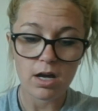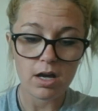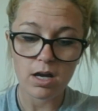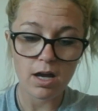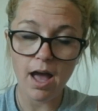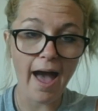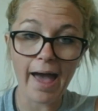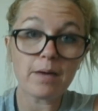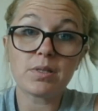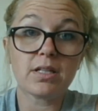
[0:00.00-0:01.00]
I
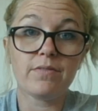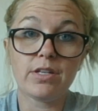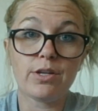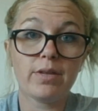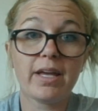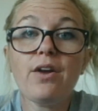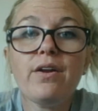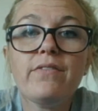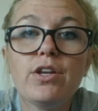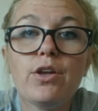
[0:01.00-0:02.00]
believe in you. Like, I don't
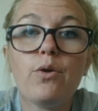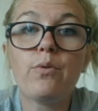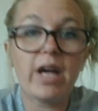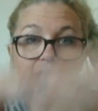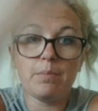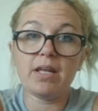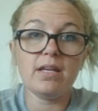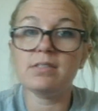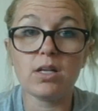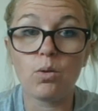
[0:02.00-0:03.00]
even know anybody is
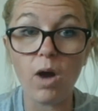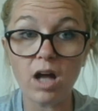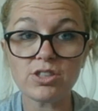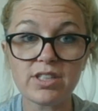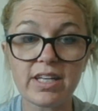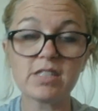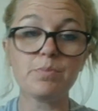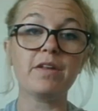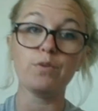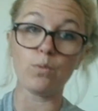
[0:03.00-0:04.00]
going to watch this, but if
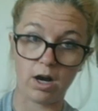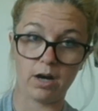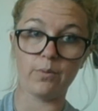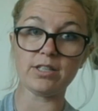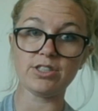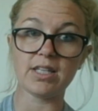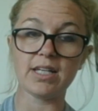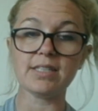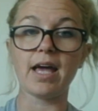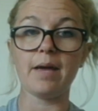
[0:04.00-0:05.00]
you are watching this,
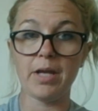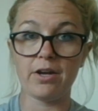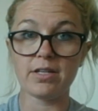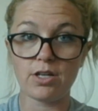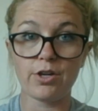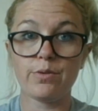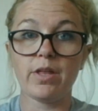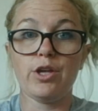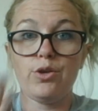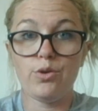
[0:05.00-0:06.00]
I'm here to tell you that
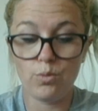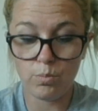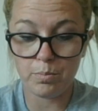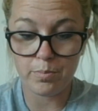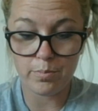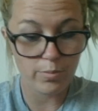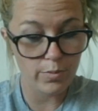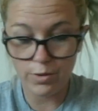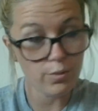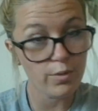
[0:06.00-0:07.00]
you
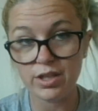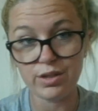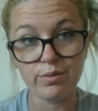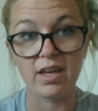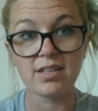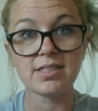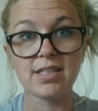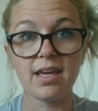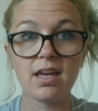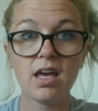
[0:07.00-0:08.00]
can do this.
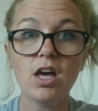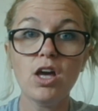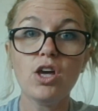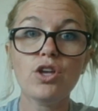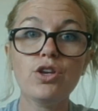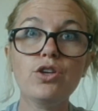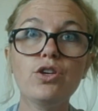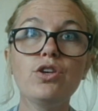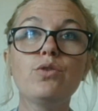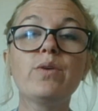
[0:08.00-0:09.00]
Like,
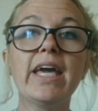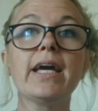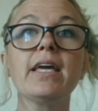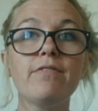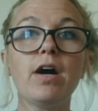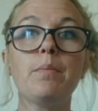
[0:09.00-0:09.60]
you can't give up.